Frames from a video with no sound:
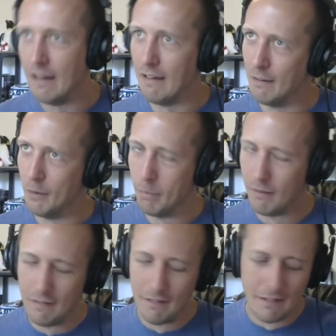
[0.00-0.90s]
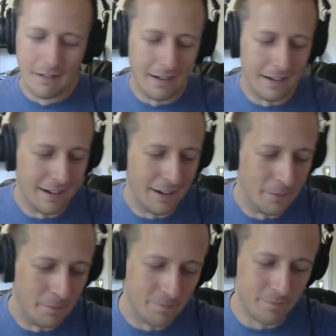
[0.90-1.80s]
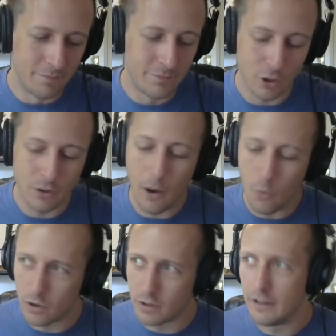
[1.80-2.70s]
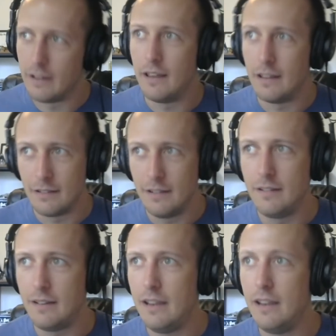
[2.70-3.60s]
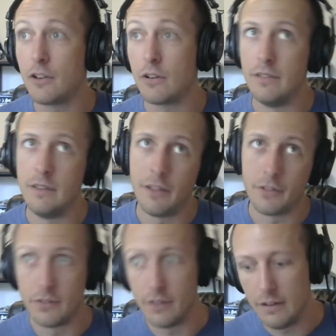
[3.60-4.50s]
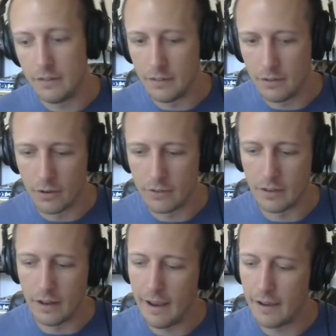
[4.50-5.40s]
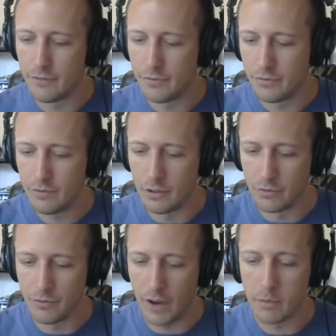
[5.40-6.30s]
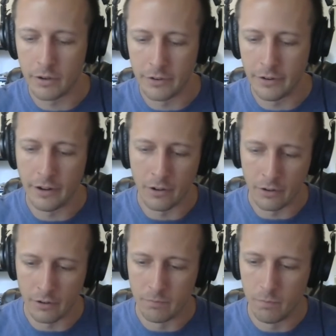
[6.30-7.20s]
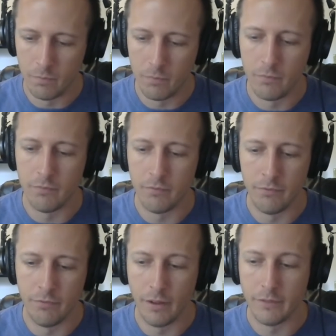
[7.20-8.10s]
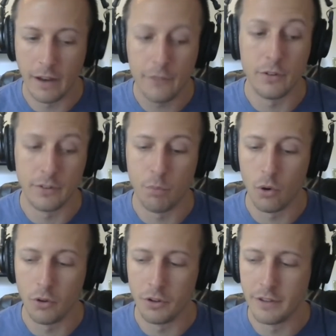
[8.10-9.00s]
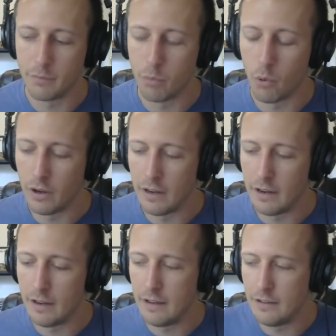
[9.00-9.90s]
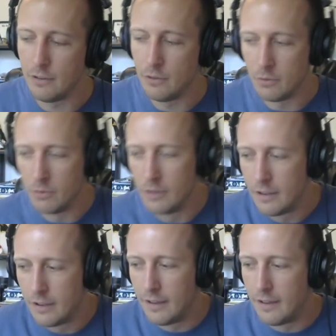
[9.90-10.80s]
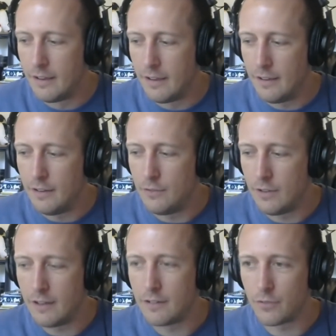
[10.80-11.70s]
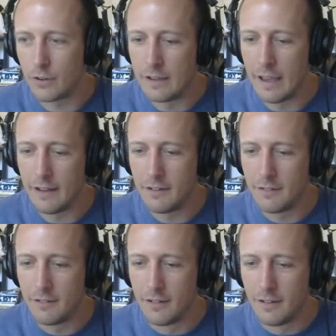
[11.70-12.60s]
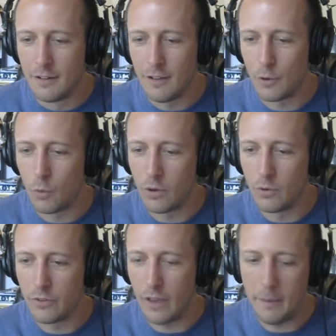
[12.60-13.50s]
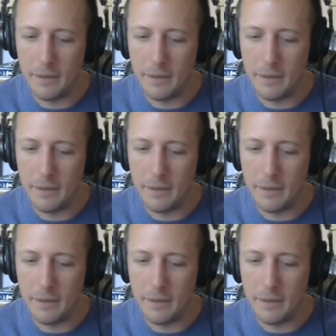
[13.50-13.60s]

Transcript: I hope. Um, so yeah, we're at least here and the other cities in the U.S. that have you know fiber internet are hmm. definitely spoiled at this point, and, and you you tend to forget like what it was like.